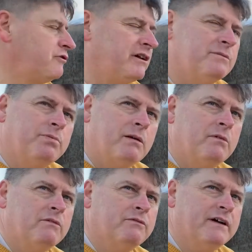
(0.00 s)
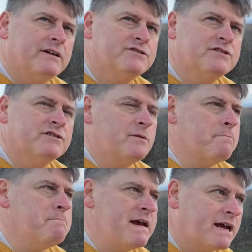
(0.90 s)
really primitive versions
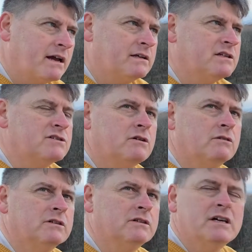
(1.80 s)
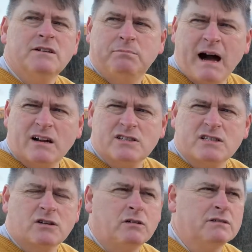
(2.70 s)
making it to Scotland. Parts of
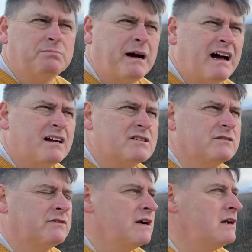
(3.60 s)
Scotland, parts of...